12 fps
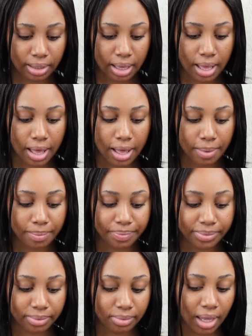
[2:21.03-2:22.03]
I
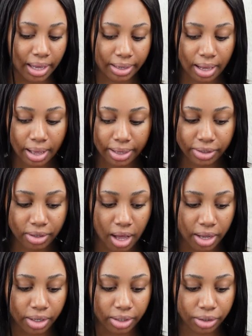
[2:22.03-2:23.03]
kind of
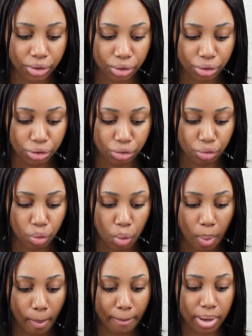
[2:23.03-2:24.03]
got like a new
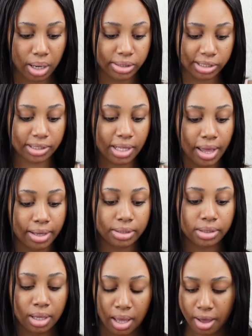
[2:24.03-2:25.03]
brush set
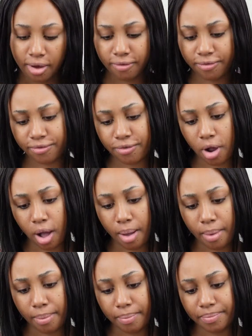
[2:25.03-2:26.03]

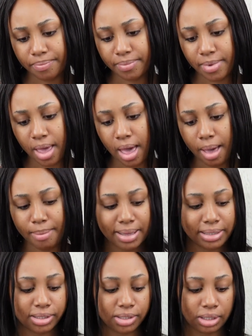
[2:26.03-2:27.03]
from
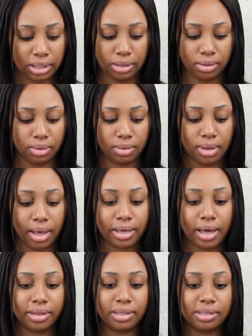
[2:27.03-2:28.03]
MSQ. I
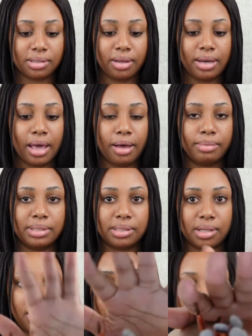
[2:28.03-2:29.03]
got these on
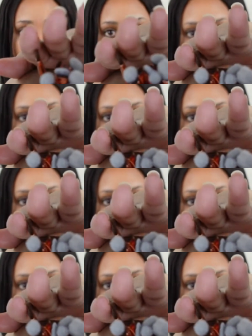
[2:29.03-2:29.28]
Amazon.